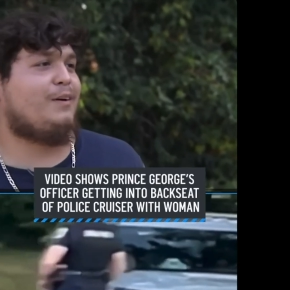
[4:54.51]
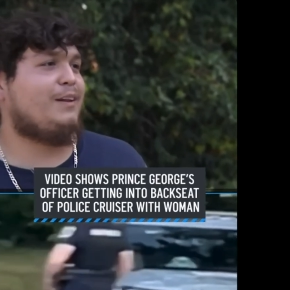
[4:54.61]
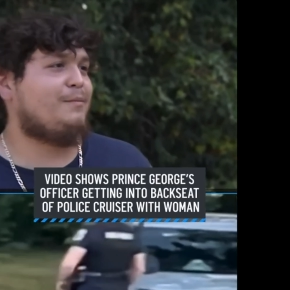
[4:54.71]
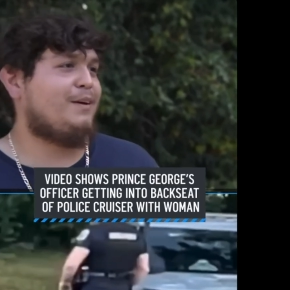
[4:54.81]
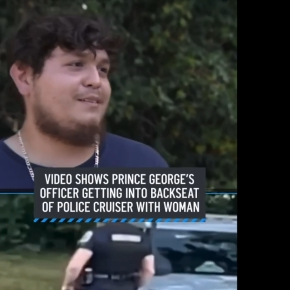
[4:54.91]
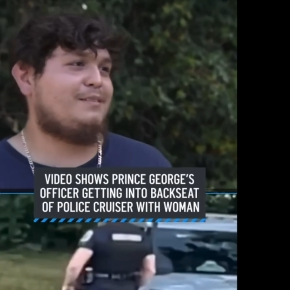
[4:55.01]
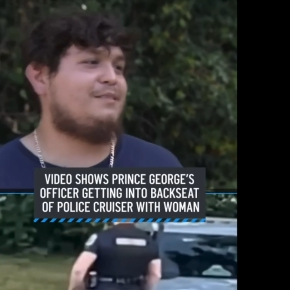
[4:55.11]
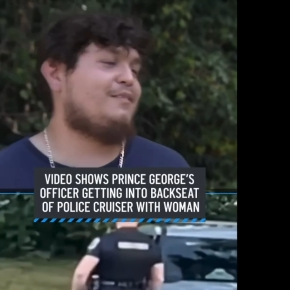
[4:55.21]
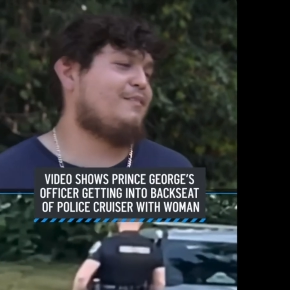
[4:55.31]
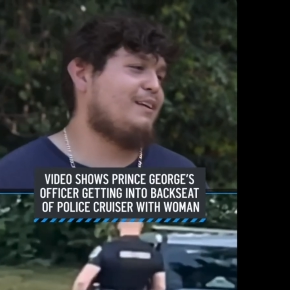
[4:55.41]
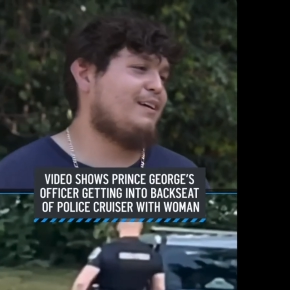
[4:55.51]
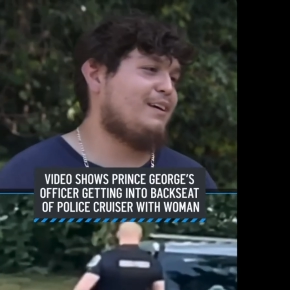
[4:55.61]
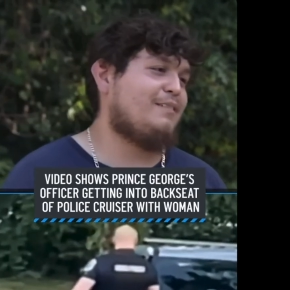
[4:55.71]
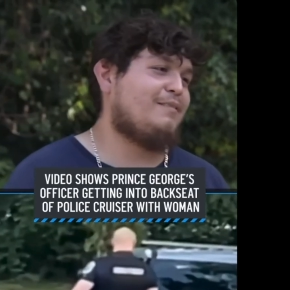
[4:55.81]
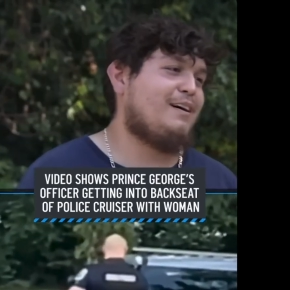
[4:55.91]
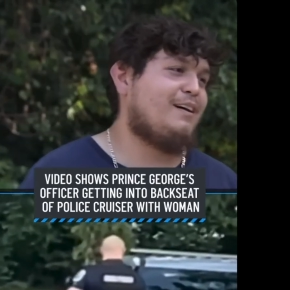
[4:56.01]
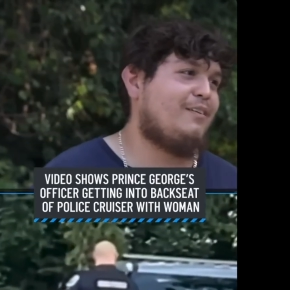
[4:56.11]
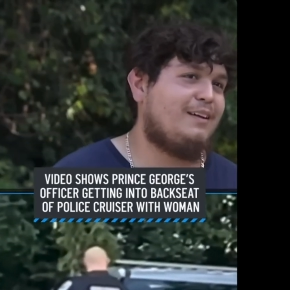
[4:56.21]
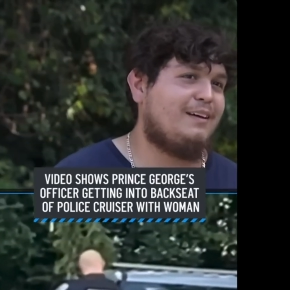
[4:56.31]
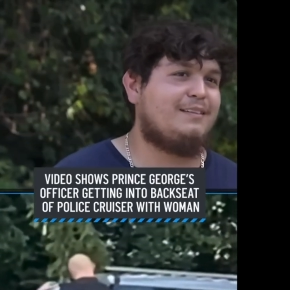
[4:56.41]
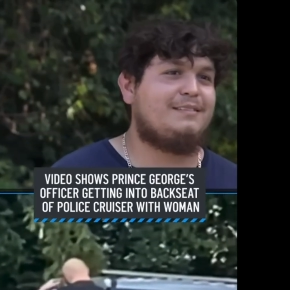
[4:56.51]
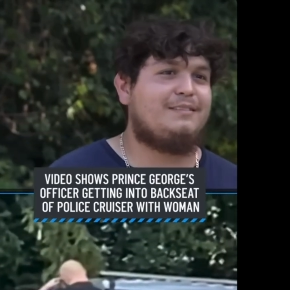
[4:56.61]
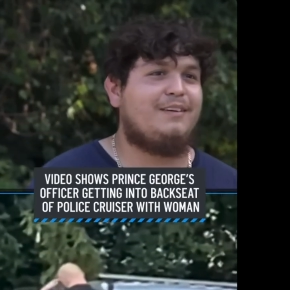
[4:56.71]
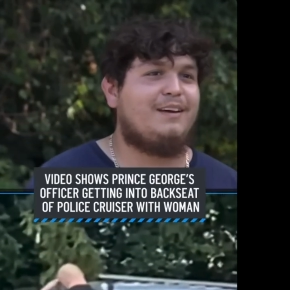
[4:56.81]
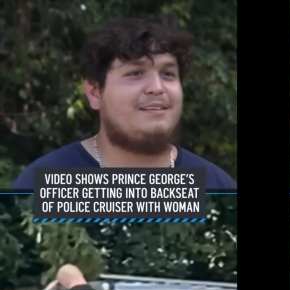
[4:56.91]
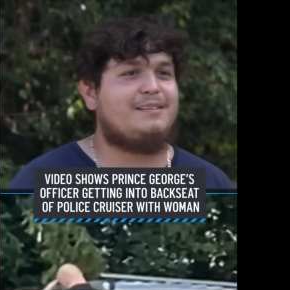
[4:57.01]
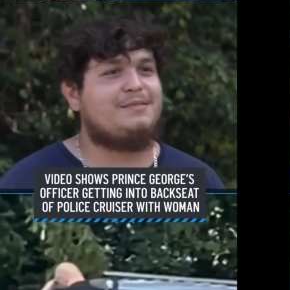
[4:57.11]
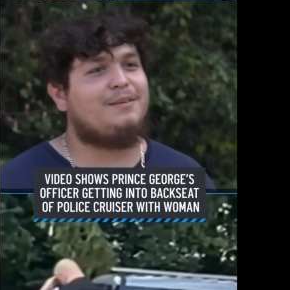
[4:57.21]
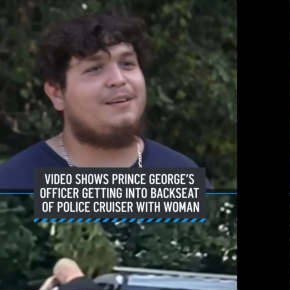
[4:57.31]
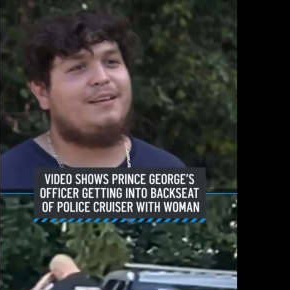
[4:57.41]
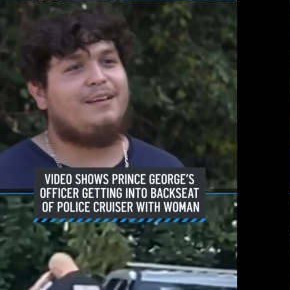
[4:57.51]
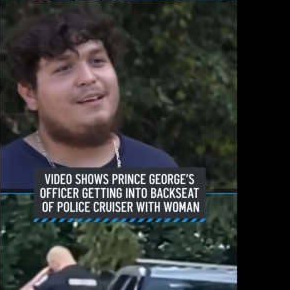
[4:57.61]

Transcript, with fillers: really made us go like, wow, like this is crazy is when,